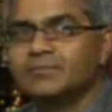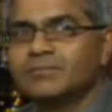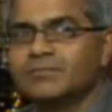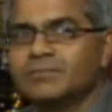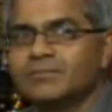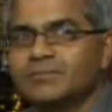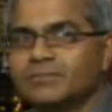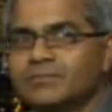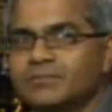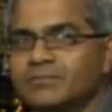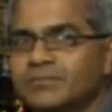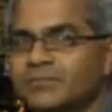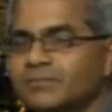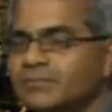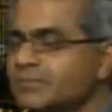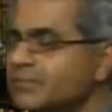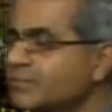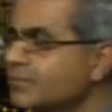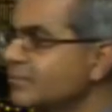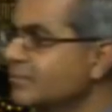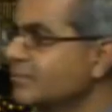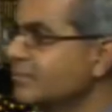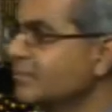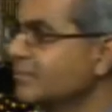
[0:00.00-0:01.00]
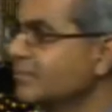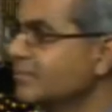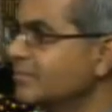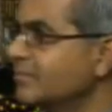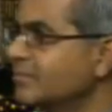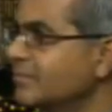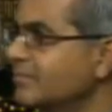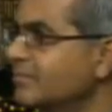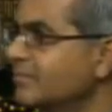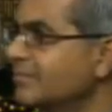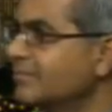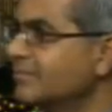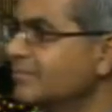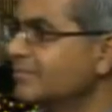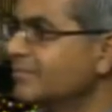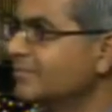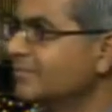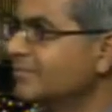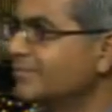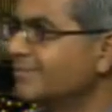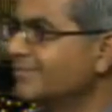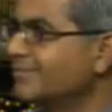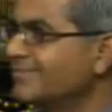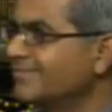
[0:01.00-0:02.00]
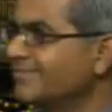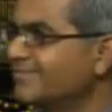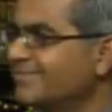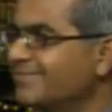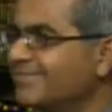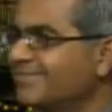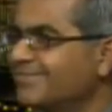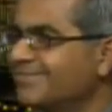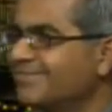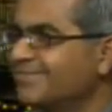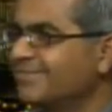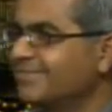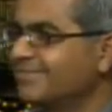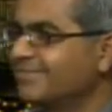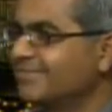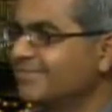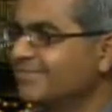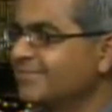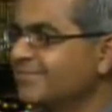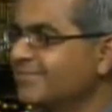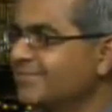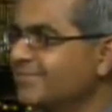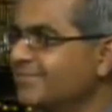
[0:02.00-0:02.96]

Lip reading: No words are spoken by the person on screen.